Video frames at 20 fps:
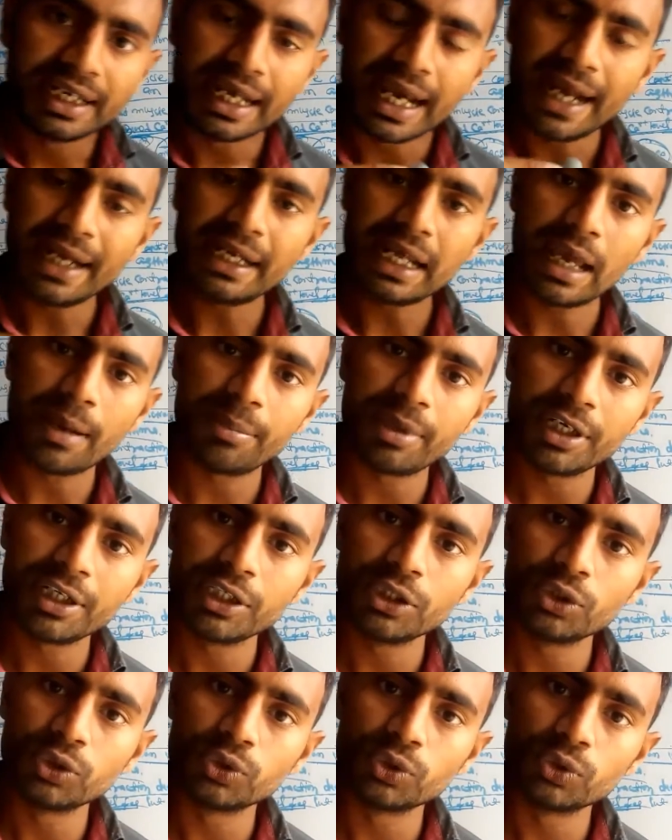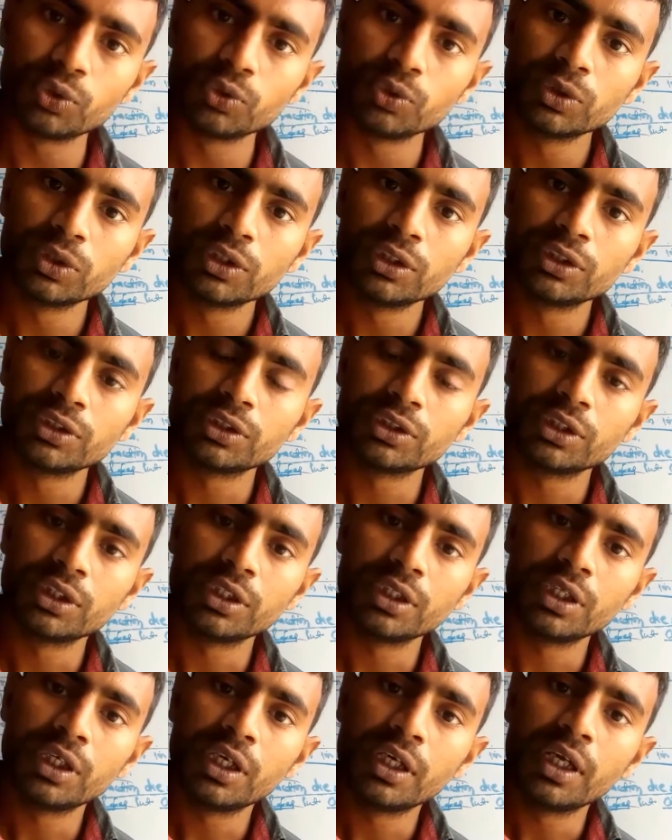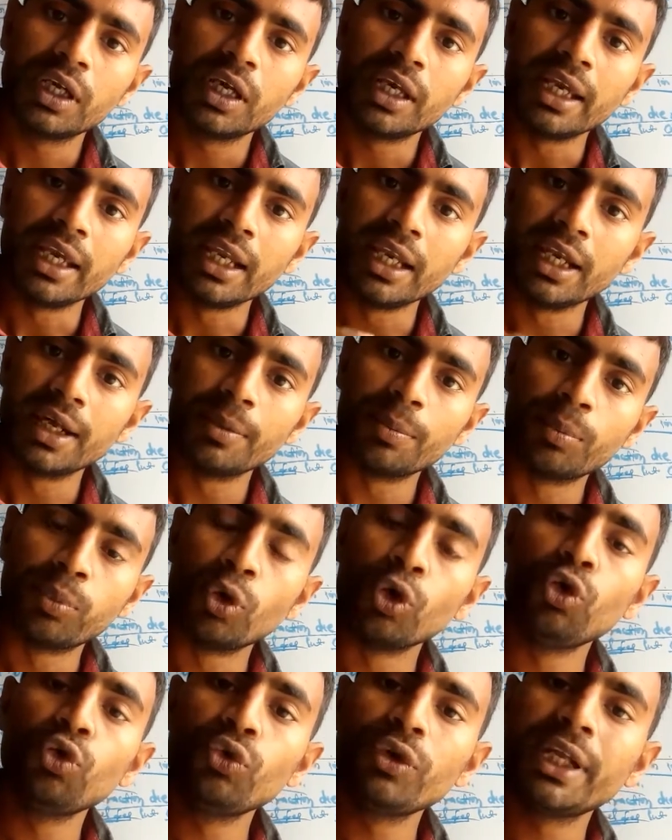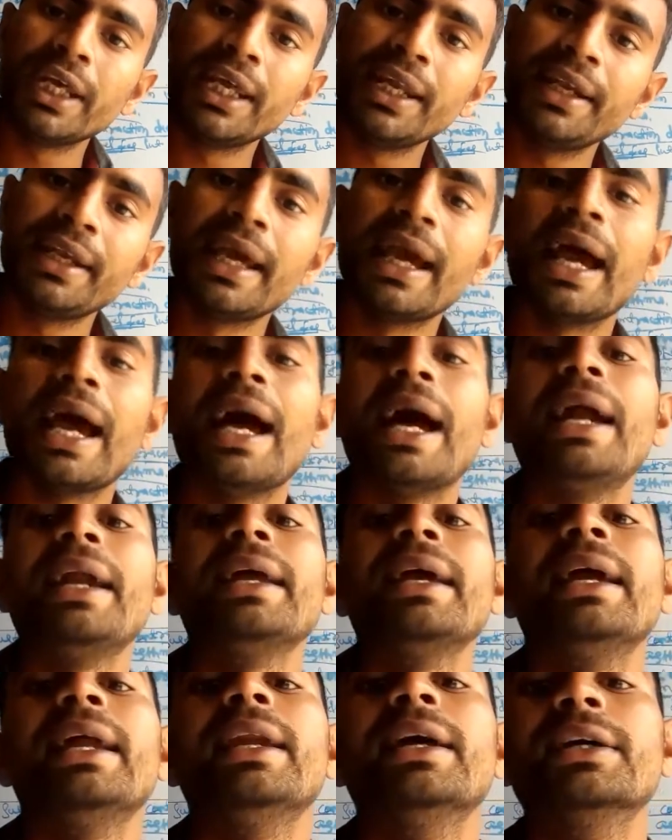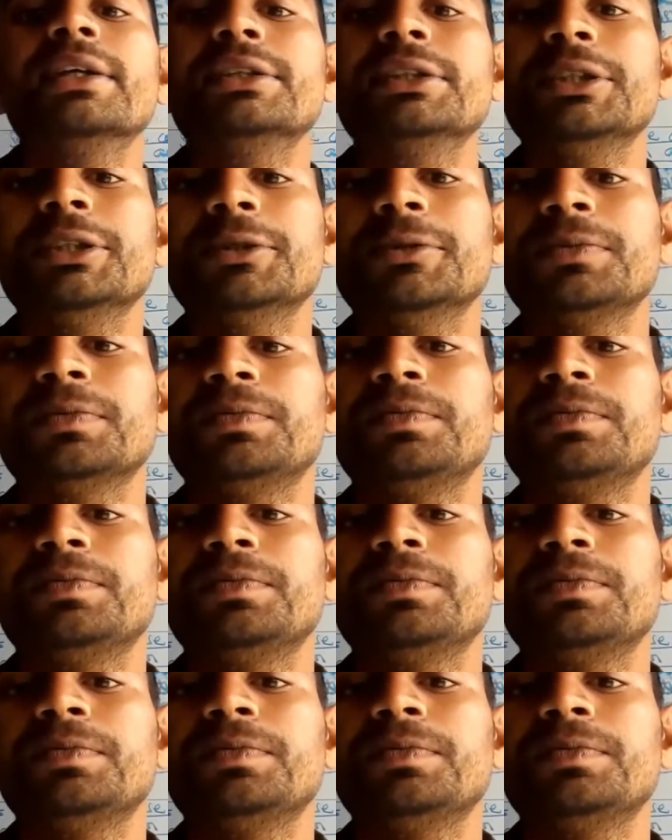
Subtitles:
that happen due to pollutant and allergy,